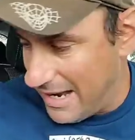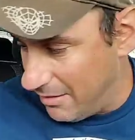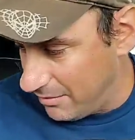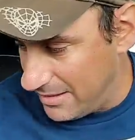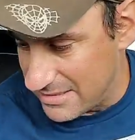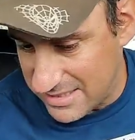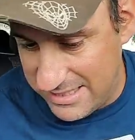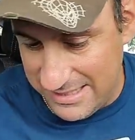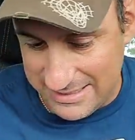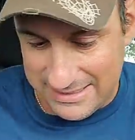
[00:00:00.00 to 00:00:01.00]
now let's
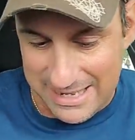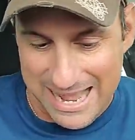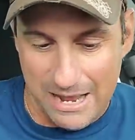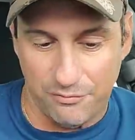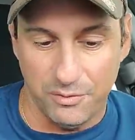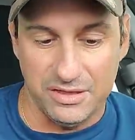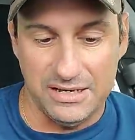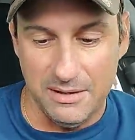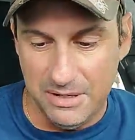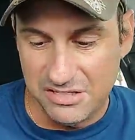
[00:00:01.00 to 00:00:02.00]
kick it off with an
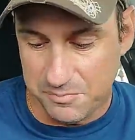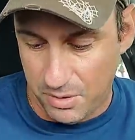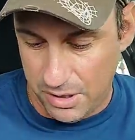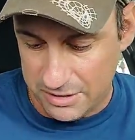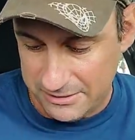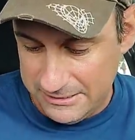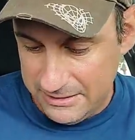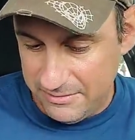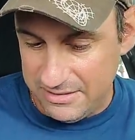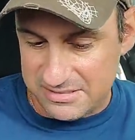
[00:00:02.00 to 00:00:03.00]
image book.
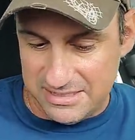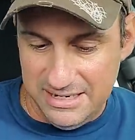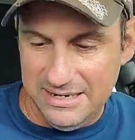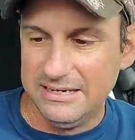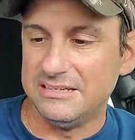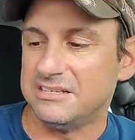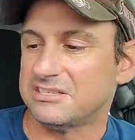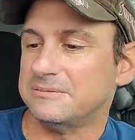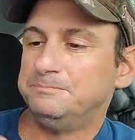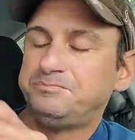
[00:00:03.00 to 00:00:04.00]
This
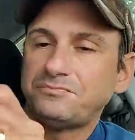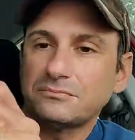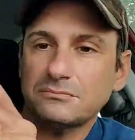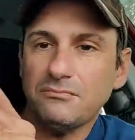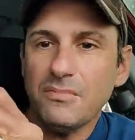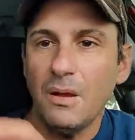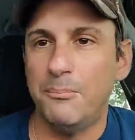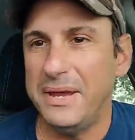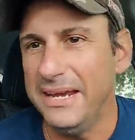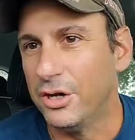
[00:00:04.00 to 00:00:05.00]
is
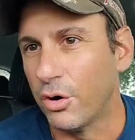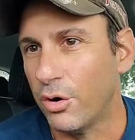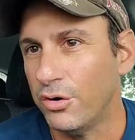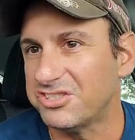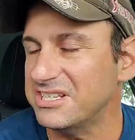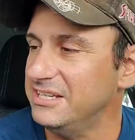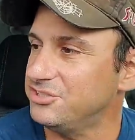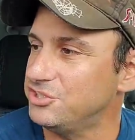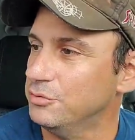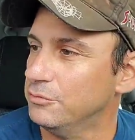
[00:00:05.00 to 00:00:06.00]
Big Girls
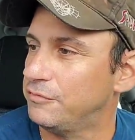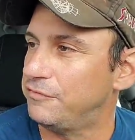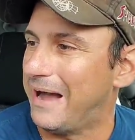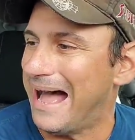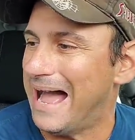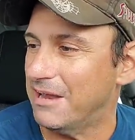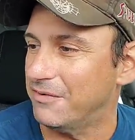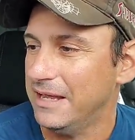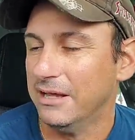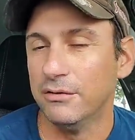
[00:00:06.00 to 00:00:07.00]
issue 5.
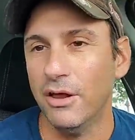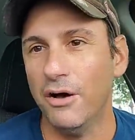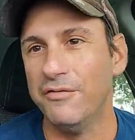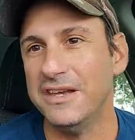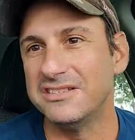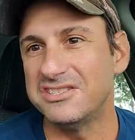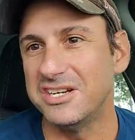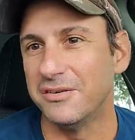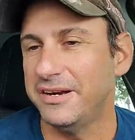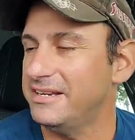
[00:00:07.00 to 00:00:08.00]
Love this
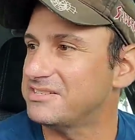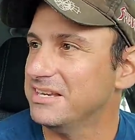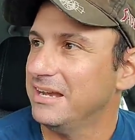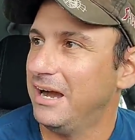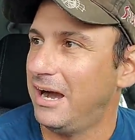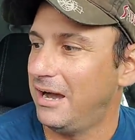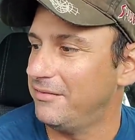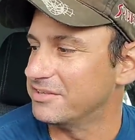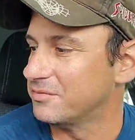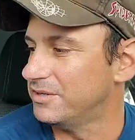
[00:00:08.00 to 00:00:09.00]
series.
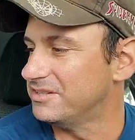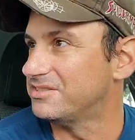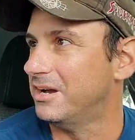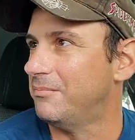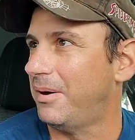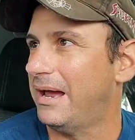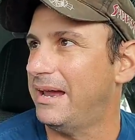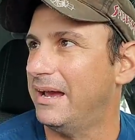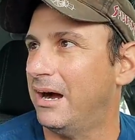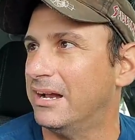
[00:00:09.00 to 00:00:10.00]
This one is done
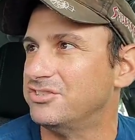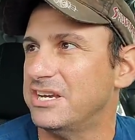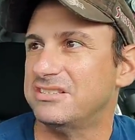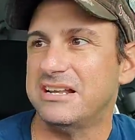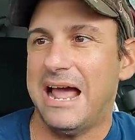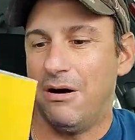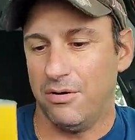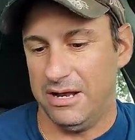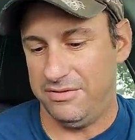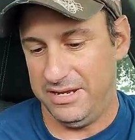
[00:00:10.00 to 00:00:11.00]
by Jason
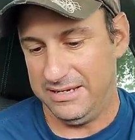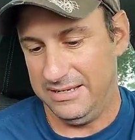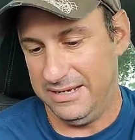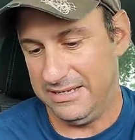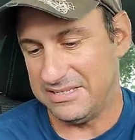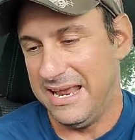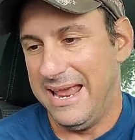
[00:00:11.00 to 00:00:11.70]
Howard, I think it is.